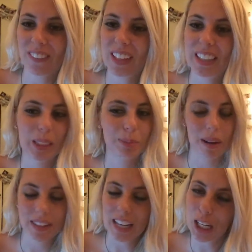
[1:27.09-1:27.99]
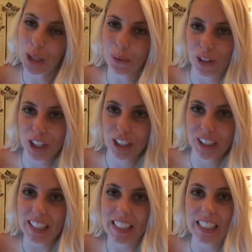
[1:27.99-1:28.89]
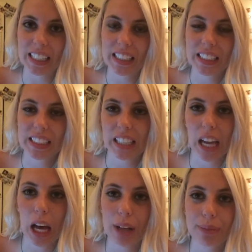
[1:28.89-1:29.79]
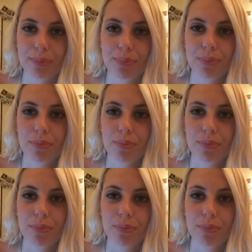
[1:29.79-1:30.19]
because it's probably not going to work. And um,